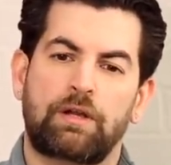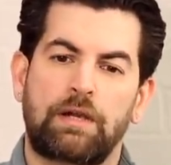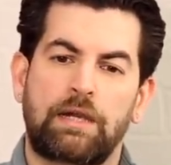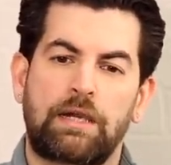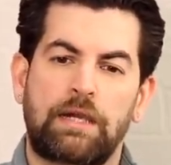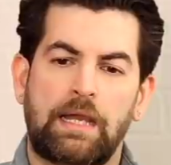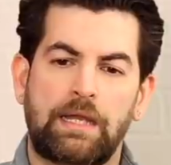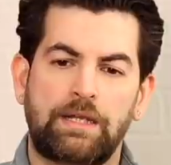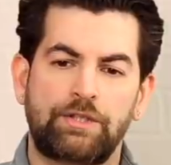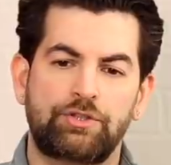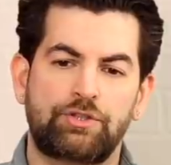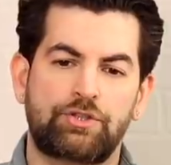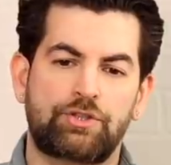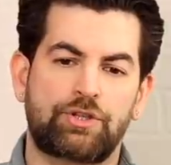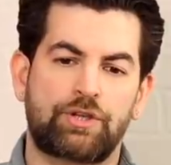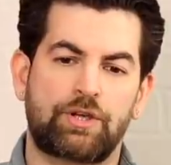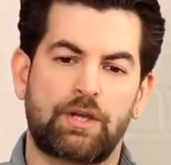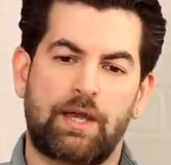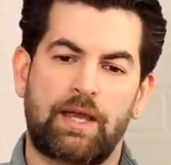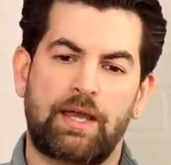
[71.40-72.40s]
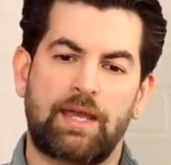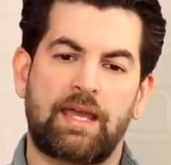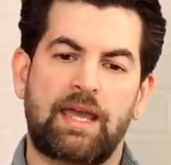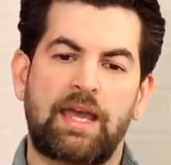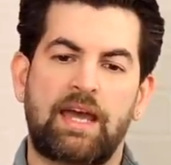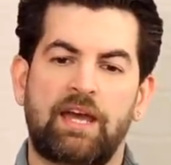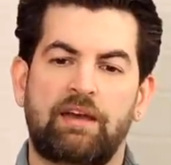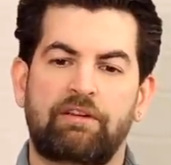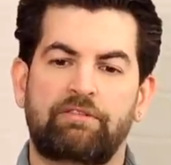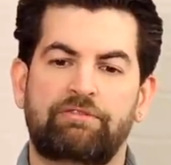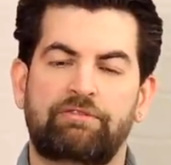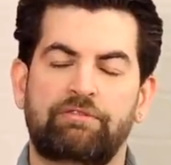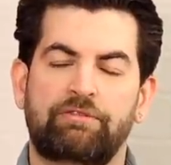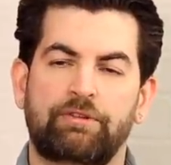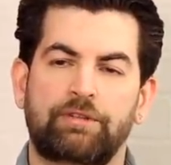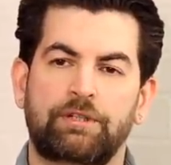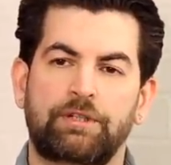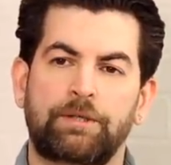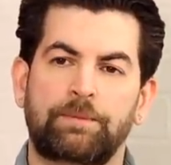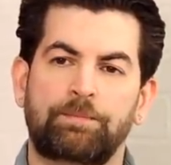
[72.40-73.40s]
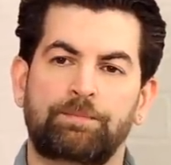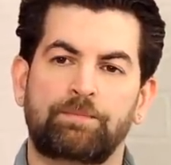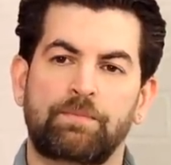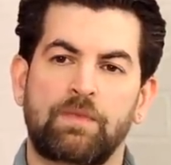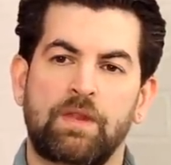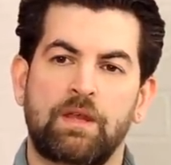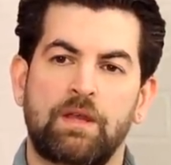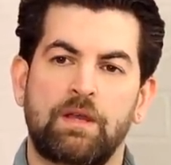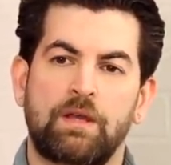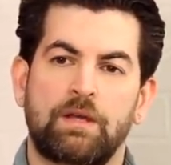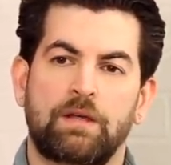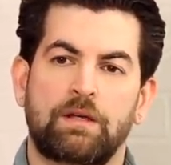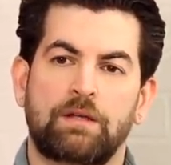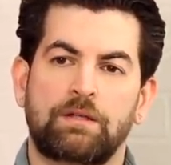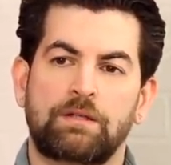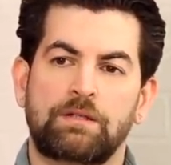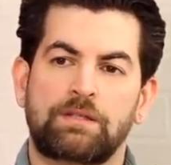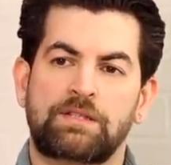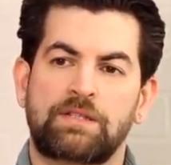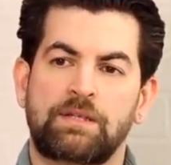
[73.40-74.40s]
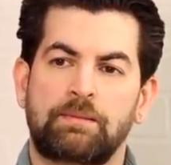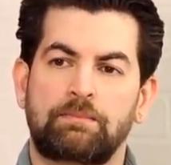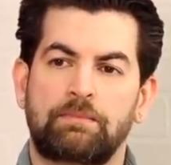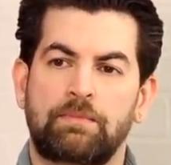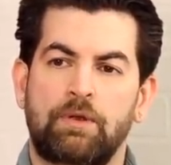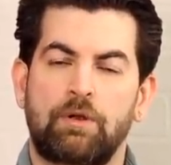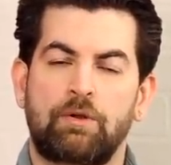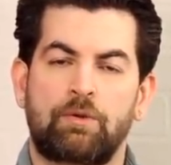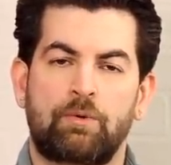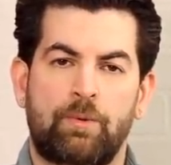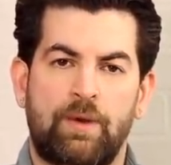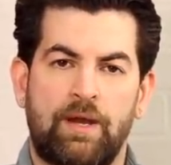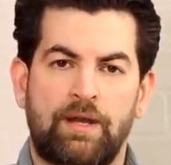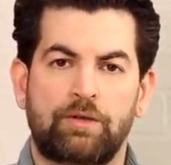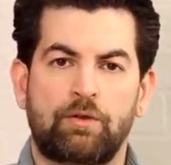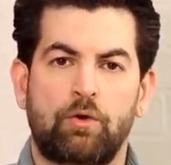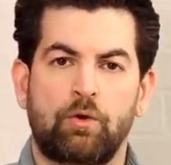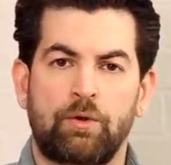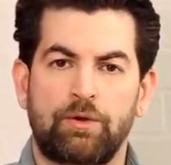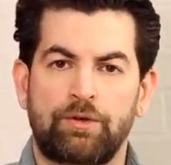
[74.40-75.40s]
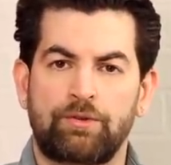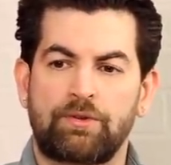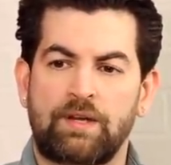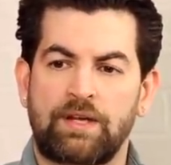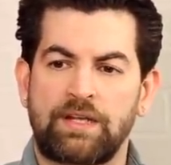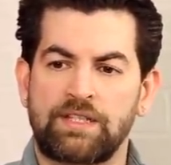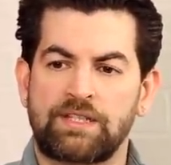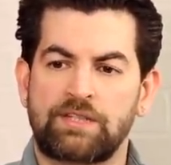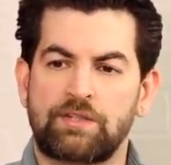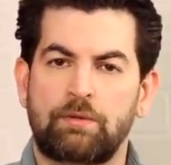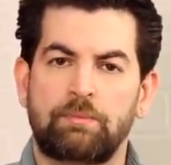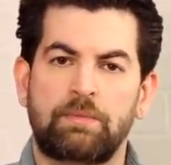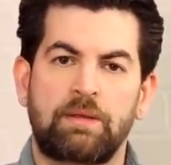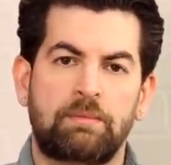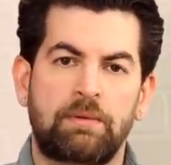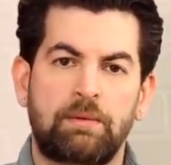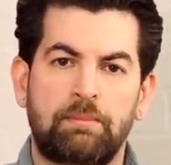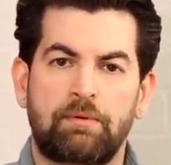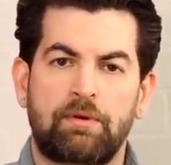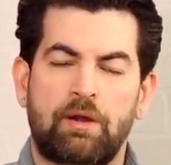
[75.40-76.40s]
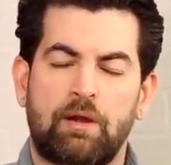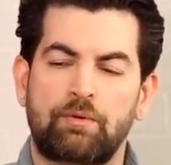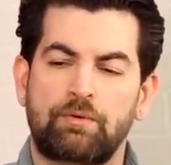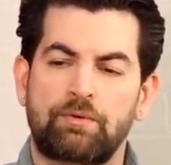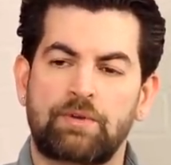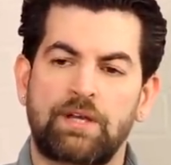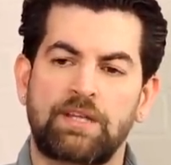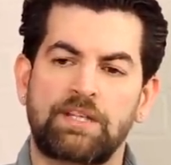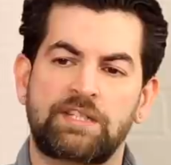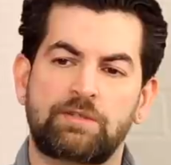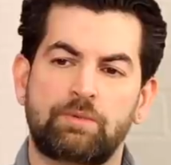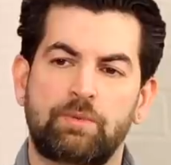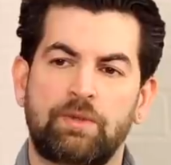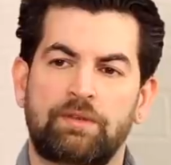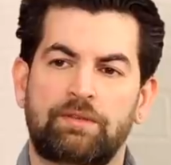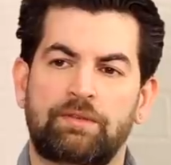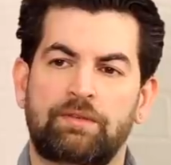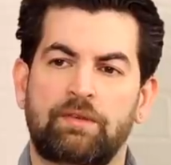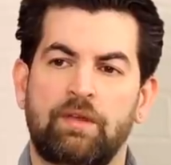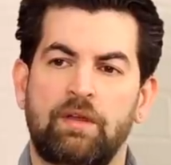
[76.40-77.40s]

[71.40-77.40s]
lunch, I have uh, some red gone rice or maybe brown rice with